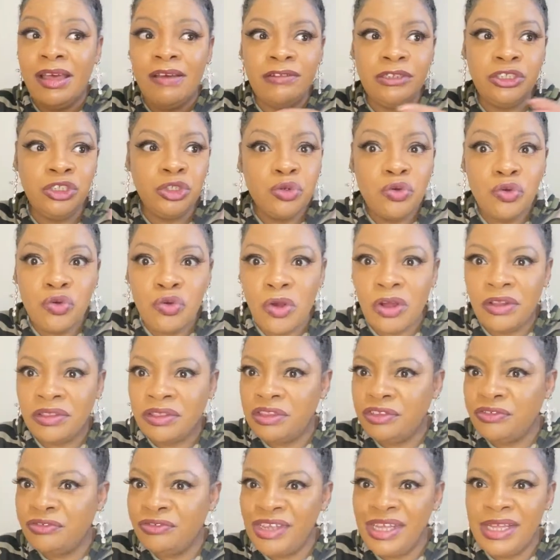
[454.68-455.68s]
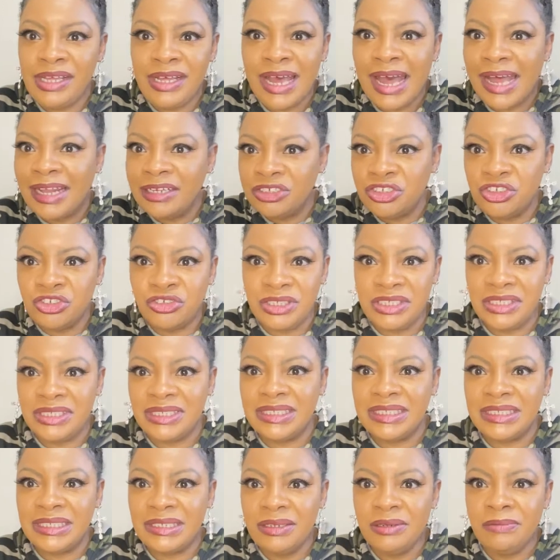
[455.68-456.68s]
two or three
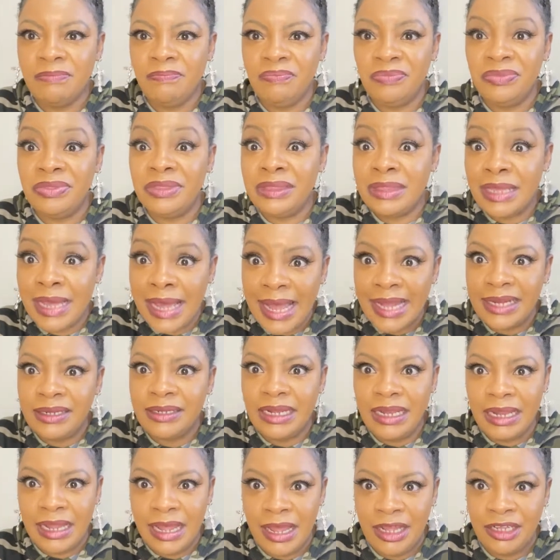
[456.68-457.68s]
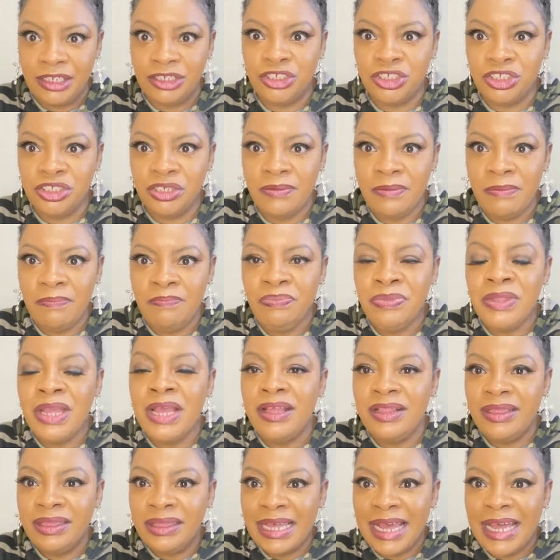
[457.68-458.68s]
countries that large.
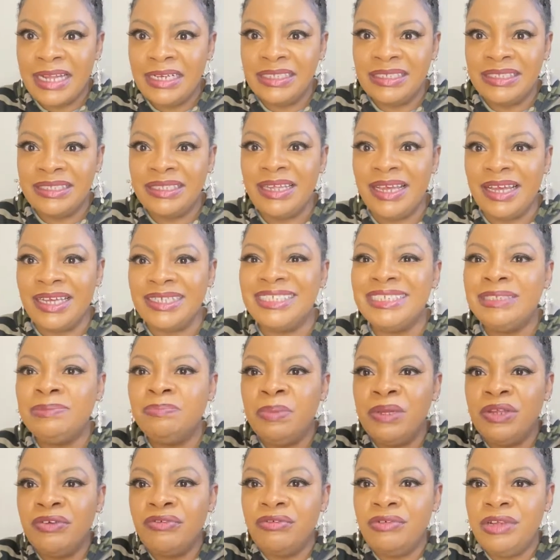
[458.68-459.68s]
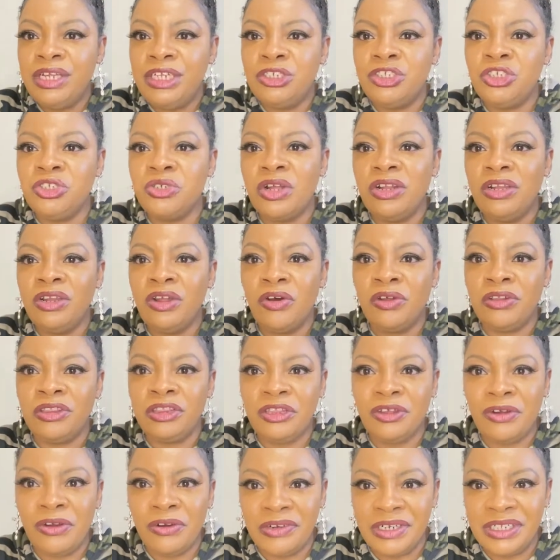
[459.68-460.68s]
That is their spiritual
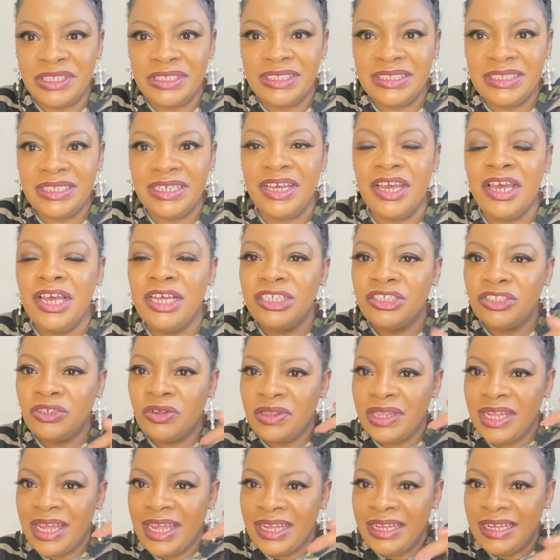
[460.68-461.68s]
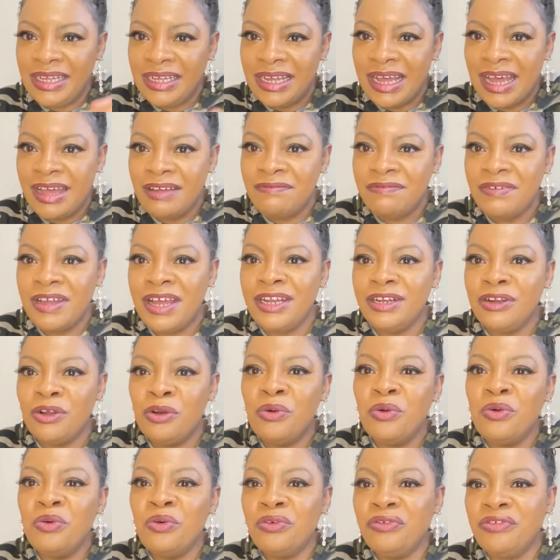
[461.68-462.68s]
authority. So they govern
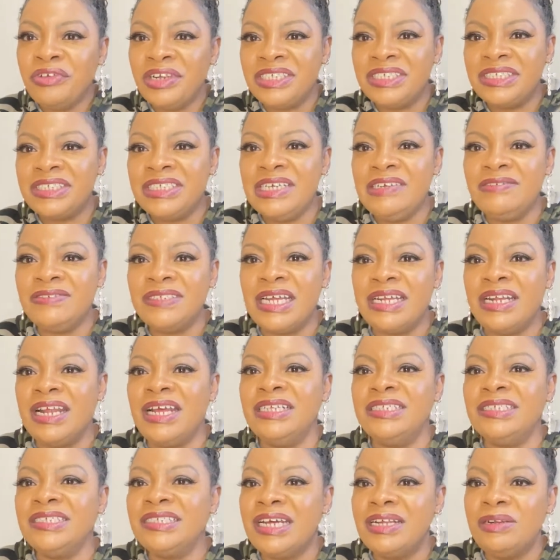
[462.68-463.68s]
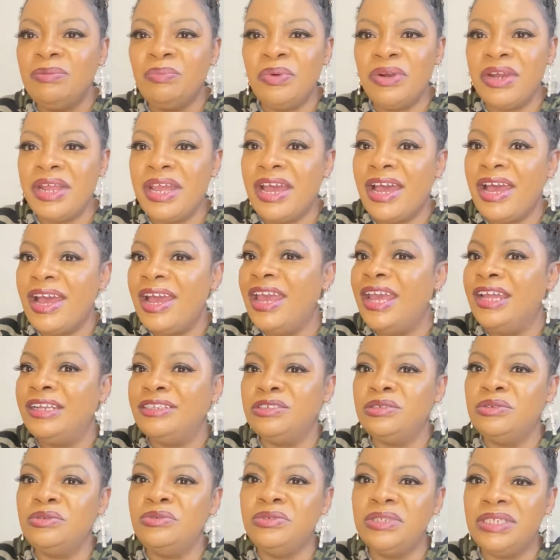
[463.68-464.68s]
who receives an answered prayer and
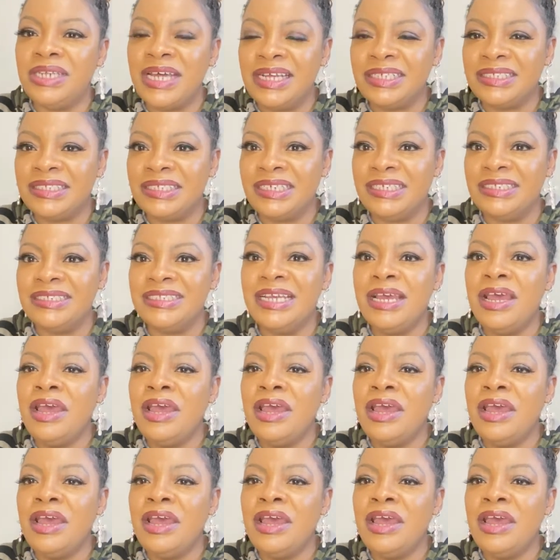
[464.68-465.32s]
who doesn't.